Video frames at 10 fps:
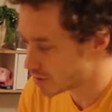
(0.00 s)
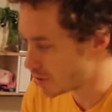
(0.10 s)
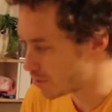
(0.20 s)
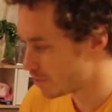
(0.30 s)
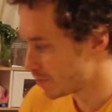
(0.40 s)

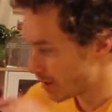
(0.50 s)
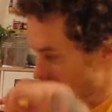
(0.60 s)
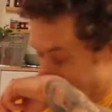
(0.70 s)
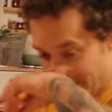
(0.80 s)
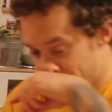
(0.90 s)
So
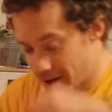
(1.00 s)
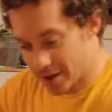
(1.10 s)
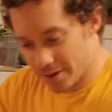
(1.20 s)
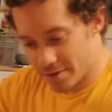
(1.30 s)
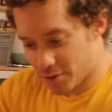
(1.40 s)
I've
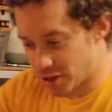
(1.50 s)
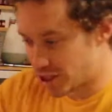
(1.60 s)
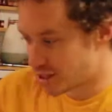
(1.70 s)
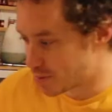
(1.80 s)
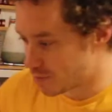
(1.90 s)
got 3
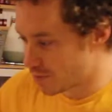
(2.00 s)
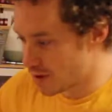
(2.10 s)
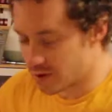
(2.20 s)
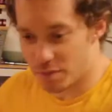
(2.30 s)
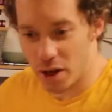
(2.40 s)
sheets
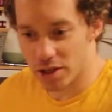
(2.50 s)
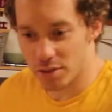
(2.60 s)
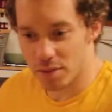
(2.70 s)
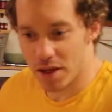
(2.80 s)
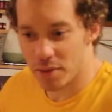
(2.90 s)
of
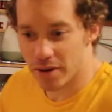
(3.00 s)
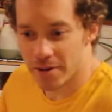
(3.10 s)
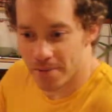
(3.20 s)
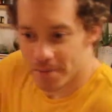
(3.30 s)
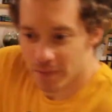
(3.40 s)
parchment
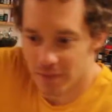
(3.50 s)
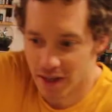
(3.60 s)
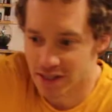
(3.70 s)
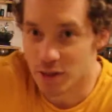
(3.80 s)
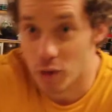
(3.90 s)
paper.
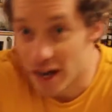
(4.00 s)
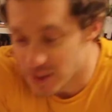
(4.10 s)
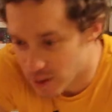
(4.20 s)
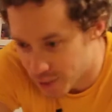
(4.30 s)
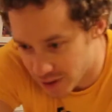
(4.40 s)
I said wax
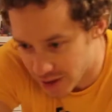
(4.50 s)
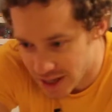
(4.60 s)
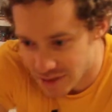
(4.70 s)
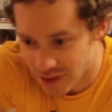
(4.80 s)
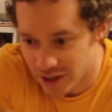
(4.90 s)
paper in the
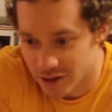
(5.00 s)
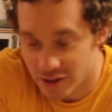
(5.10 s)
last video.